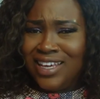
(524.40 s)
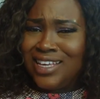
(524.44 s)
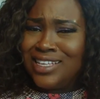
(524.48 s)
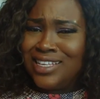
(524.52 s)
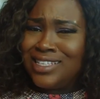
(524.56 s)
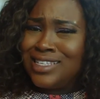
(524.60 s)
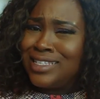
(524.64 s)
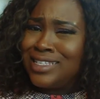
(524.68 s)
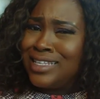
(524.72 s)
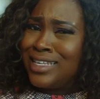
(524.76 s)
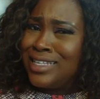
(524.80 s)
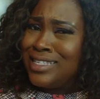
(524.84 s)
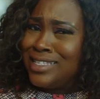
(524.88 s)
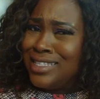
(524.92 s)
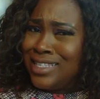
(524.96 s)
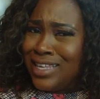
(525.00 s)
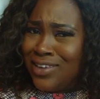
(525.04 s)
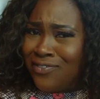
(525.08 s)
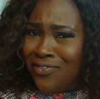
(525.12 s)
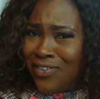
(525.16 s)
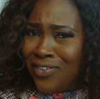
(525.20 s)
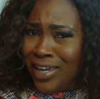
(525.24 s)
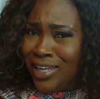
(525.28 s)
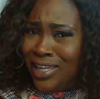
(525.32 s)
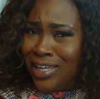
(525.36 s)
Is this a
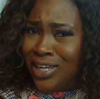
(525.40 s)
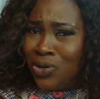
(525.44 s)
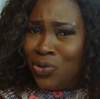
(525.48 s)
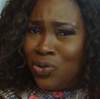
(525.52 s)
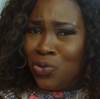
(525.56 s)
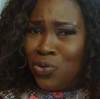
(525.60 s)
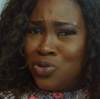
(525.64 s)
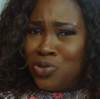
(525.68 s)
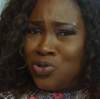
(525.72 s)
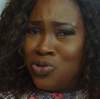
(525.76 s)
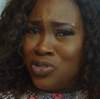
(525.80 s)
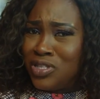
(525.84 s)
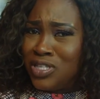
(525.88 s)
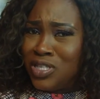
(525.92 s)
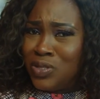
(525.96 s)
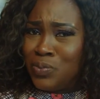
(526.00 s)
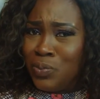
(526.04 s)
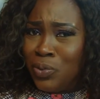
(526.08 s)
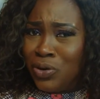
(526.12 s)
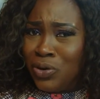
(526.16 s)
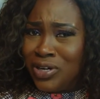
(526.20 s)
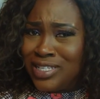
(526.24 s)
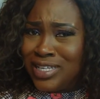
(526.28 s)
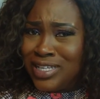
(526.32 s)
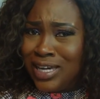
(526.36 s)
safe idea going to this
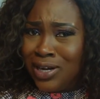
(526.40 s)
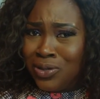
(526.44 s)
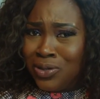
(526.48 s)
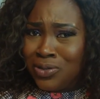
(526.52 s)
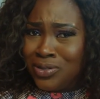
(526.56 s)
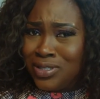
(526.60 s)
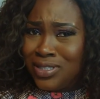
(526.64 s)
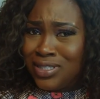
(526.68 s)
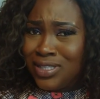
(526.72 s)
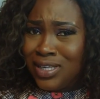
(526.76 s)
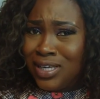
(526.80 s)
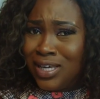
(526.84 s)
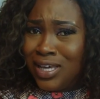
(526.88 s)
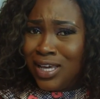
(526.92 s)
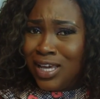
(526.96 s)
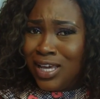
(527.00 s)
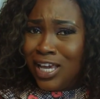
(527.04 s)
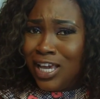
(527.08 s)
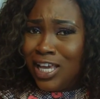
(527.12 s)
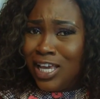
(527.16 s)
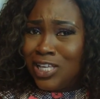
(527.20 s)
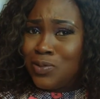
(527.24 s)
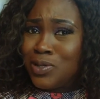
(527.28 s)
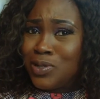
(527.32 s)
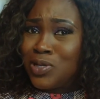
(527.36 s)
boy's house?
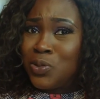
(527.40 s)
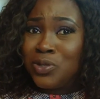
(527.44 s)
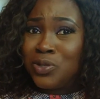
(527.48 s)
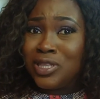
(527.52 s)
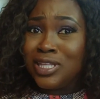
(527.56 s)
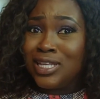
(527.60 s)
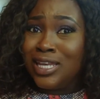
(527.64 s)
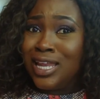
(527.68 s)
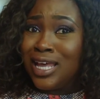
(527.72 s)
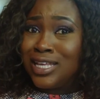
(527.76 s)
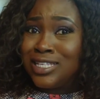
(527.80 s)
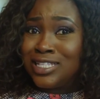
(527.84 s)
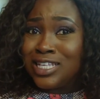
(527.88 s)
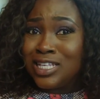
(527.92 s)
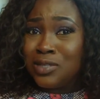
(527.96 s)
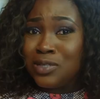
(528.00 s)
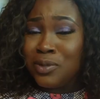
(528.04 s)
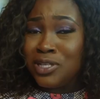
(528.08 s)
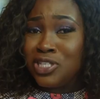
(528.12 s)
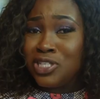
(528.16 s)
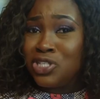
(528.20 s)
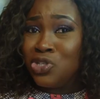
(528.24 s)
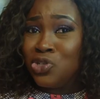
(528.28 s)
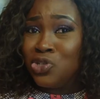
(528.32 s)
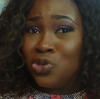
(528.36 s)
Especially with the last
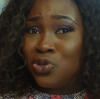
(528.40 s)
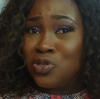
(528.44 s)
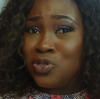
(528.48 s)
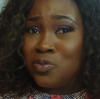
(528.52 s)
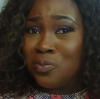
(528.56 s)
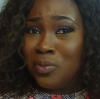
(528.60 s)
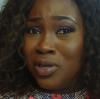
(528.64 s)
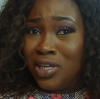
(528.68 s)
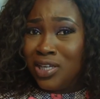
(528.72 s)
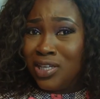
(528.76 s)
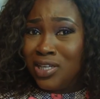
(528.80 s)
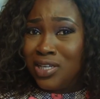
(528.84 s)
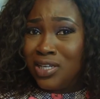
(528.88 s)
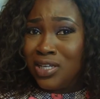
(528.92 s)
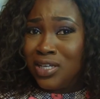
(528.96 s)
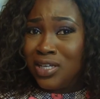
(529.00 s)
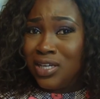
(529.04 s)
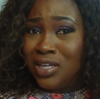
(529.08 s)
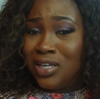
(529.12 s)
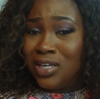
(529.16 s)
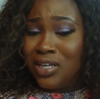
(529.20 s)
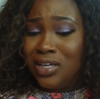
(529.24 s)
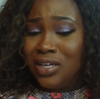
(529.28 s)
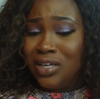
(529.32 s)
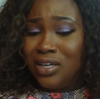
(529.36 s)
statement he just made.
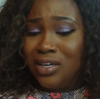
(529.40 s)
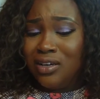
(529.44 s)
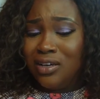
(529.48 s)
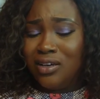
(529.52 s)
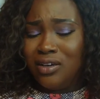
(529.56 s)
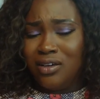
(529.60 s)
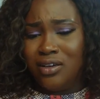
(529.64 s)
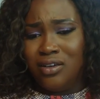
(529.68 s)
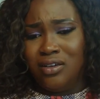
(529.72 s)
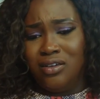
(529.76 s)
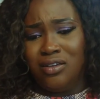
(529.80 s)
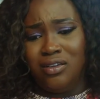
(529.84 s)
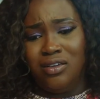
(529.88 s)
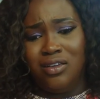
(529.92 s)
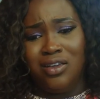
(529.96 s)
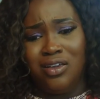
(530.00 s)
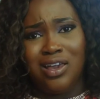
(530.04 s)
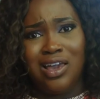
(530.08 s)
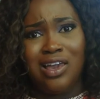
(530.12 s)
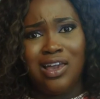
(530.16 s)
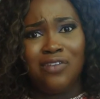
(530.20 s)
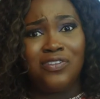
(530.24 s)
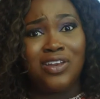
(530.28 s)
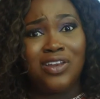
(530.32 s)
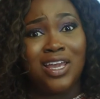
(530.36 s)

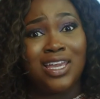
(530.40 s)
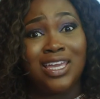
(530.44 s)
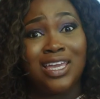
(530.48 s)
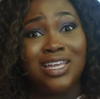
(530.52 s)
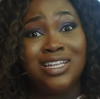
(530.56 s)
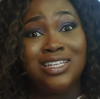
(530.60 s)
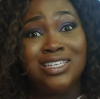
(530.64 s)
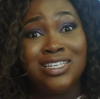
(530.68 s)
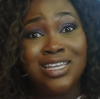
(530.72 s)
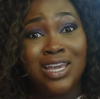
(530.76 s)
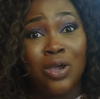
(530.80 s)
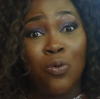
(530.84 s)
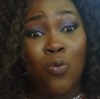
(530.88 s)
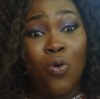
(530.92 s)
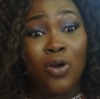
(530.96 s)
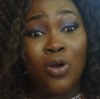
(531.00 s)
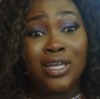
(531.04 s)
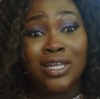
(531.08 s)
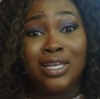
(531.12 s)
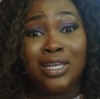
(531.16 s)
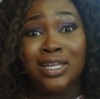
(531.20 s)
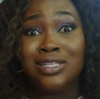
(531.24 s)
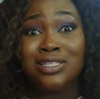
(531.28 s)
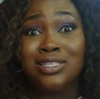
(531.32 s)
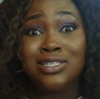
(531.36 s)
I feel like a deer
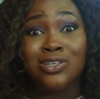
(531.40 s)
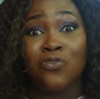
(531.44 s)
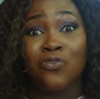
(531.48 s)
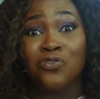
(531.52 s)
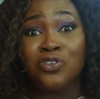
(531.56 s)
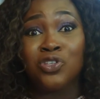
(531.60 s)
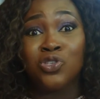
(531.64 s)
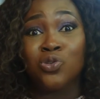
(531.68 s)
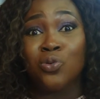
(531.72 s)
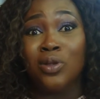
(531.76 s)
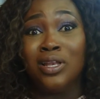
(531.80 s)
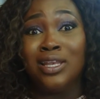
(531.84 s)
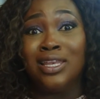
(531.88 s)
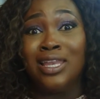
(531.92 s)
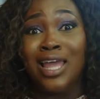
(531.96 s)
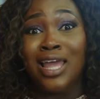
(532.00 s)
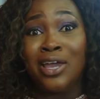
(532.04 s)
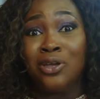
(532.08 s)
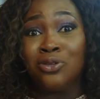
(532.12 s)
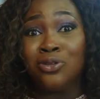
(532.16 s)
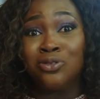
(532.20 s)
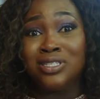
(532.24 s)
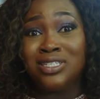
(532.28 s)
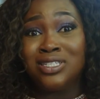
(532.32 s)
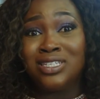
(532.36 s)
walking itself into a
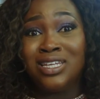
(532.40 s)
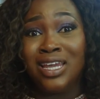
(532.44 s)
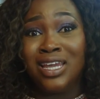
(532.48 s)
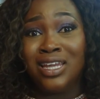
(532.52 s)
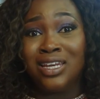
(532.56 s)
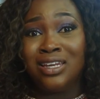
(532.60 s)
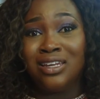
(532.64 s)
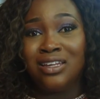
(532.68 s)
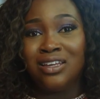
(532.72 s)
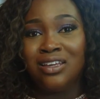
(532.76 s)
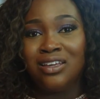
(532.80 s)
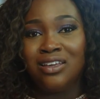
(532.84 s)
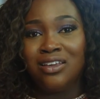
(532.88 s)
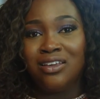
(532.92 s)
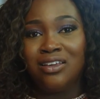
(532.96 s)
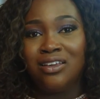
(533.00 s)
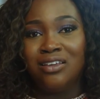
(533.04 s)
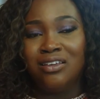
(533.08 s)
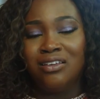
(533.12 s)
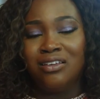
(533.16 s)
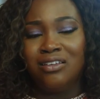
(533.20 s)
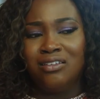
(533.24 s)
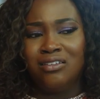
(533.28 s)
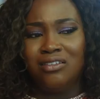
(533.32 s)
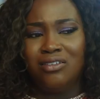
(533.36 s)
lion's den.
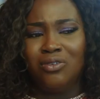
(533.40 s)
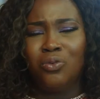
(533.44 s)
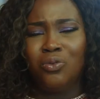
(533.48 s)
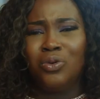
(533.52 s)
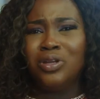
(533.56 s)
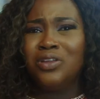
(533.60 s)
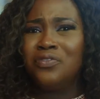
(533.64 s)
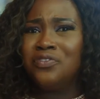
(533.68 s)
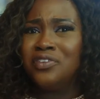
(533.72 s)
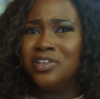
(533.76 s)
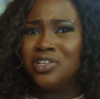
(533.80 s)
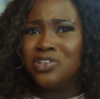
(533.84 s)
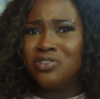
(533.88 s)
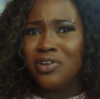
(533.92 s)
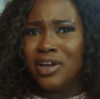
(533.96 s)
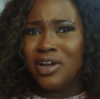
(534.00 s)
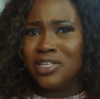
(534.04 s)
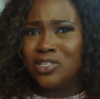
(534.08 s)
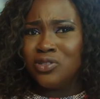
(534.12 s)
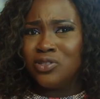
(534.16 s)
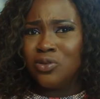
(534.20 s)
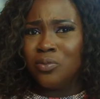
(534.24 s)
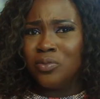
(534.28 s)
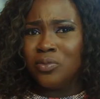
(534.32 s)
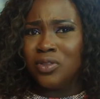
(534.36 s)
What if he tries
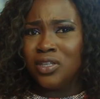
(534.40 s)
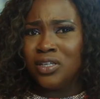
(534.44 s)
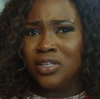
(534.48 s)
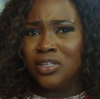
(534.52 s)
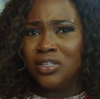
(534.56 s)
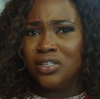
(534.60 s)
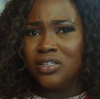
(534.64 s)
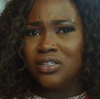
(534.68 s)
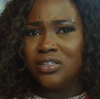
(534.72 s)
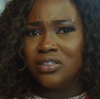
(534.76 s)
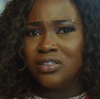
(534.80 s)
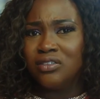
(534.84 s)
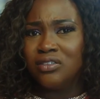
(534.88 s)
something?